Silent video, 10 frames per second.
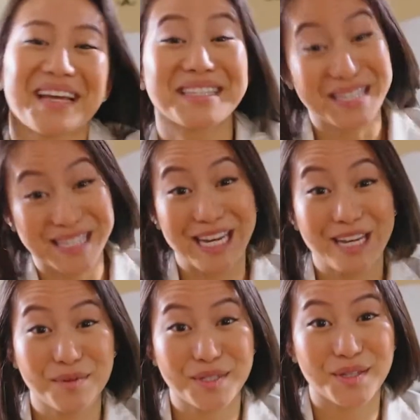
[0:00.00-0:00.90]
a
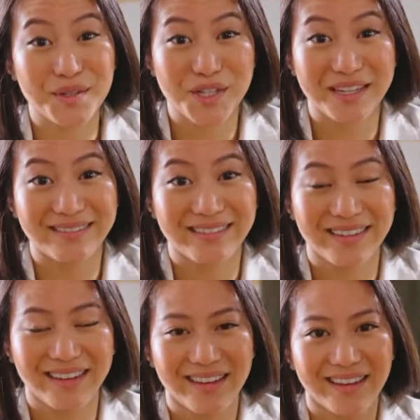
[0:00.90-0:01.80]
sustainable solution
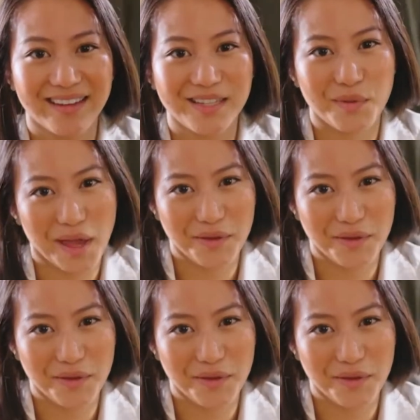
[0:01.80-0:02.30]
to